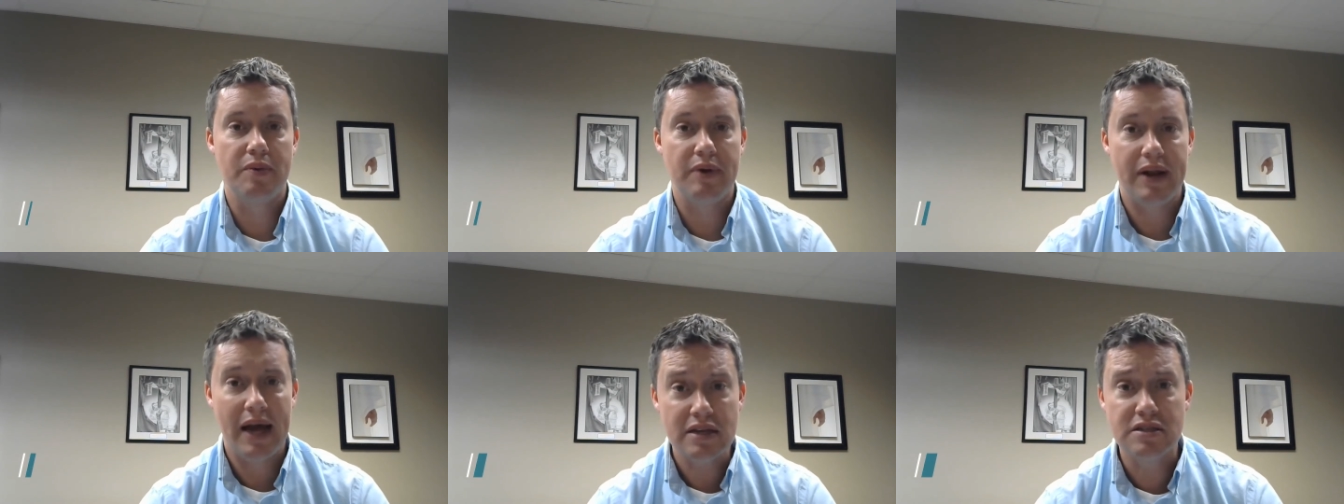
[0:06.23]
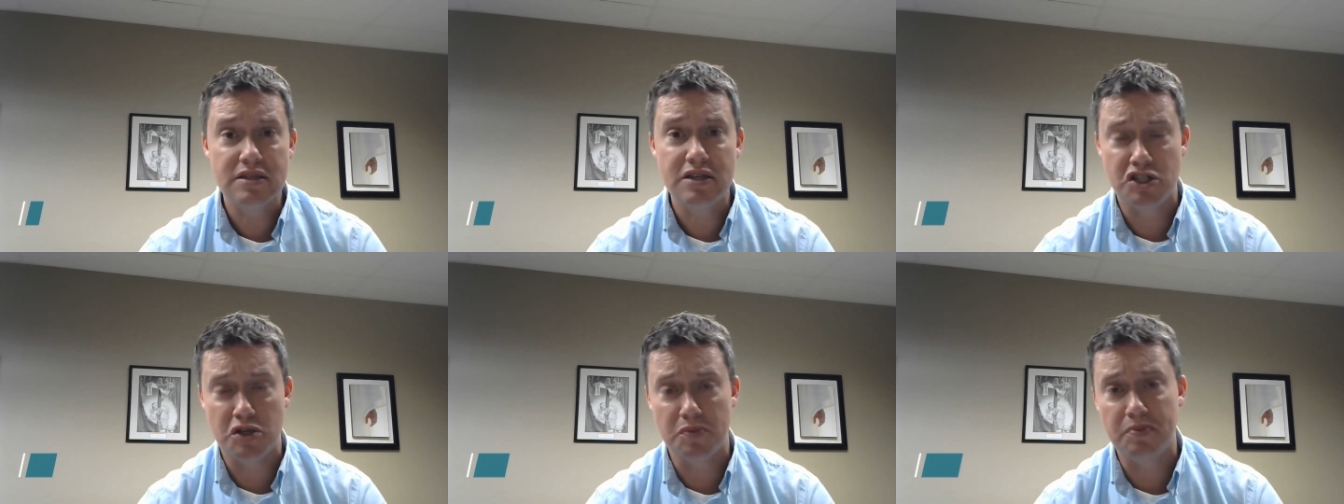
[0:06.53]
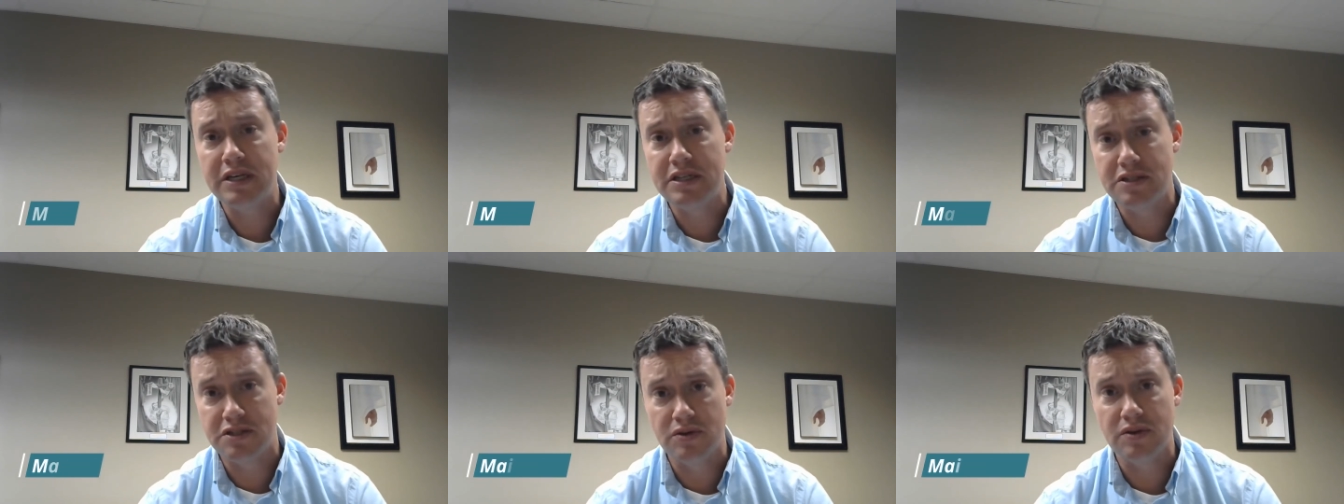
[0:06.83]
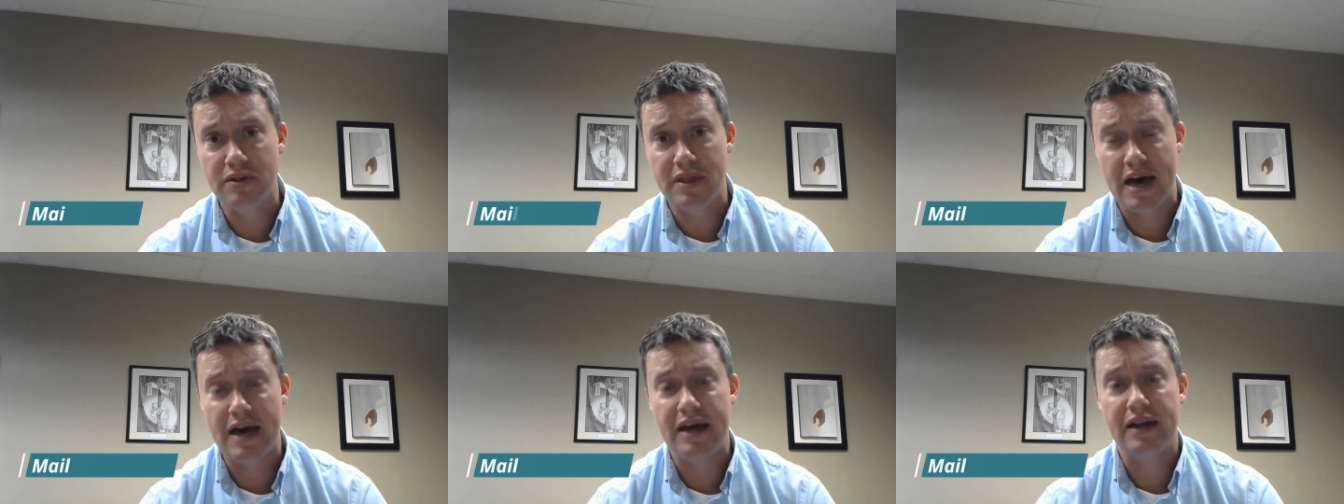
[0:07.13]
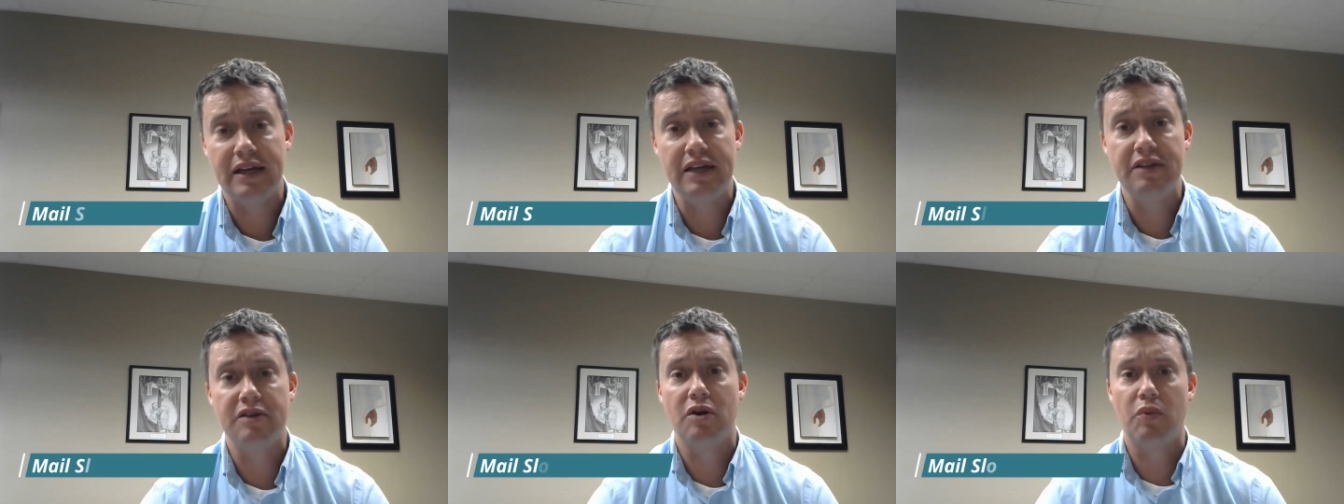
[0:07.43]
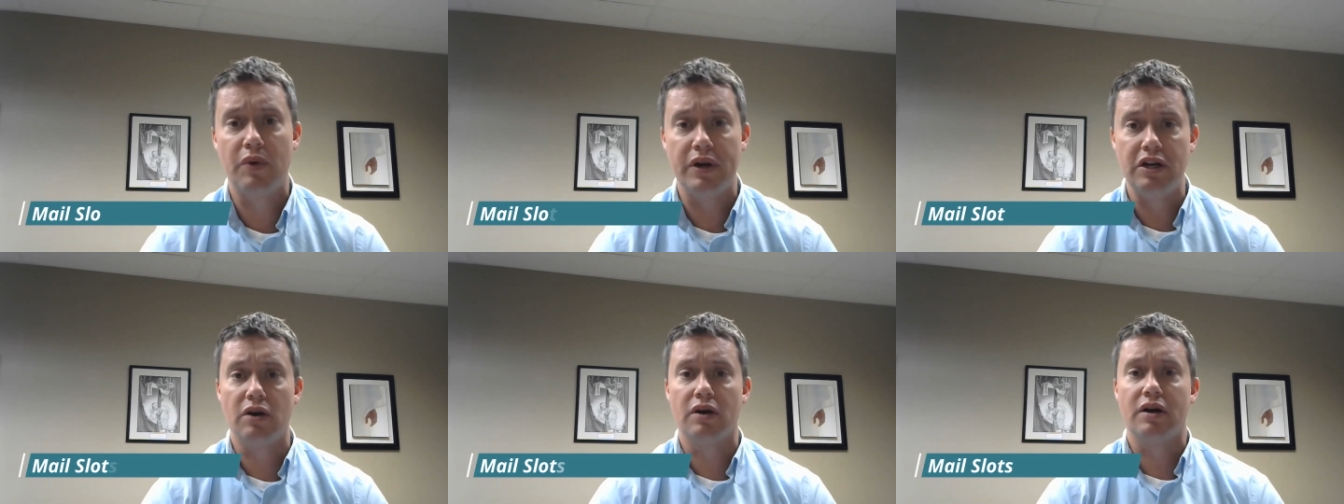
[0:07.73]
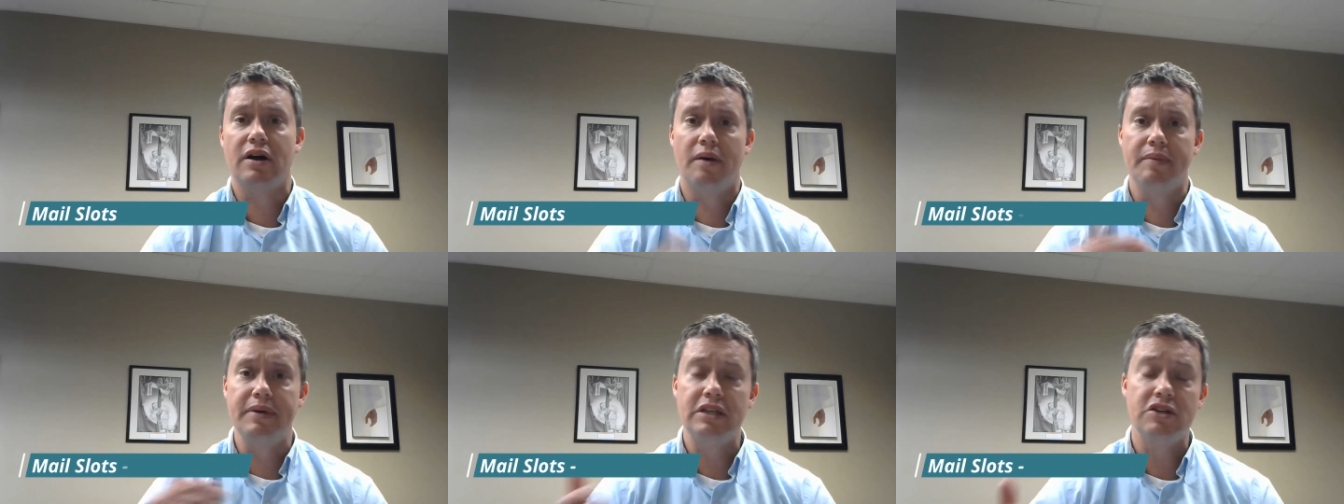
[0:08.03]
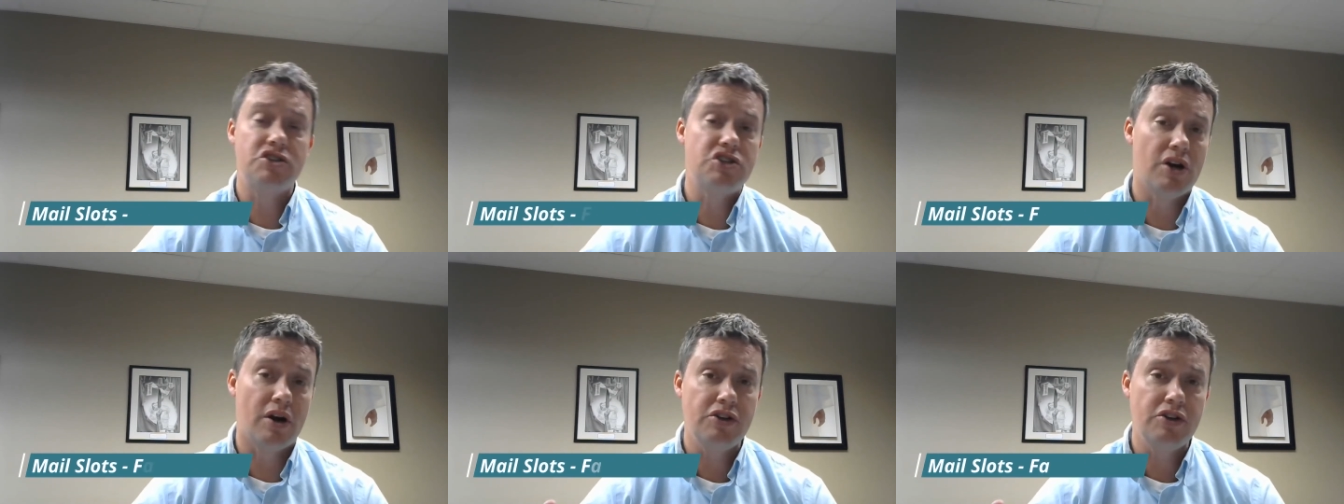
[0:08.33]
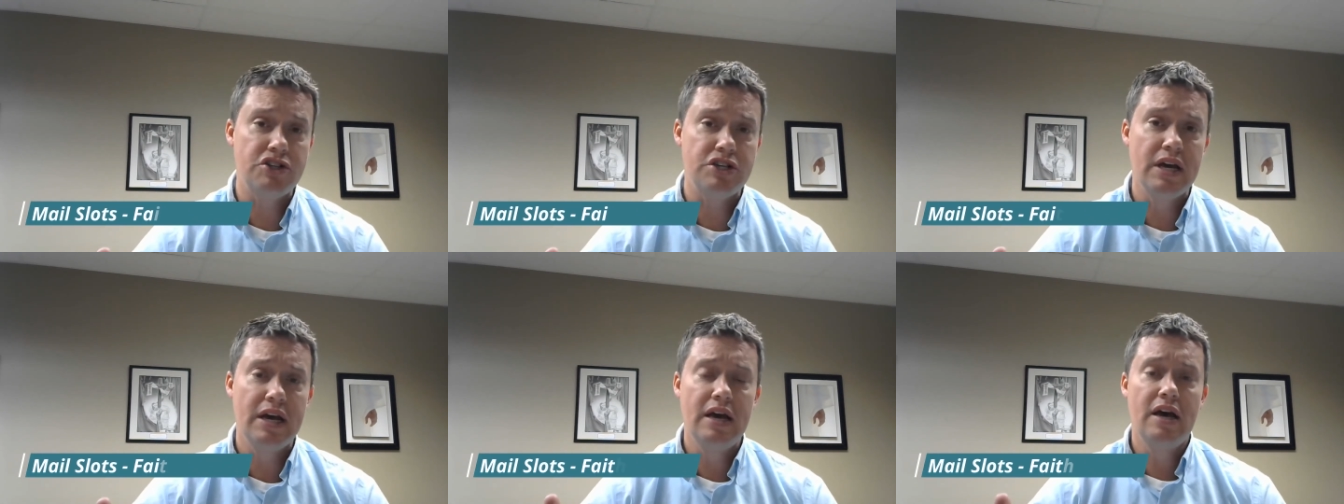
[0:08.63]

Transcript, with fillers: we would ask that you please do that. Either when you're coming to church,